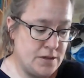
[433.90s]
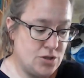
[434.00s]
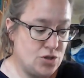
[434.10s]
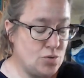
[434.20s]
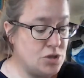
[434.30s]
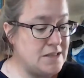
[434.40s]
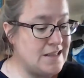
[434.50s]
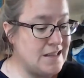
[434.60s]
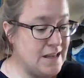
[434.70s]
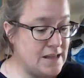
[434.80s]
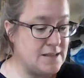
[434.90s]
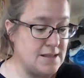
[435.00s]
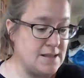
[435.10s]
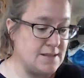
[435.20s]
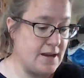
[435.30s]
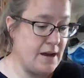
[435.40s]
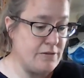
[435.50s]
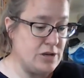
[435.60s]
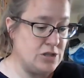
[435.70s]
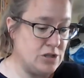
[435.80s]
George had a key to his
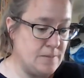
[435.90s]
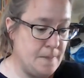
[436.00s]
garage.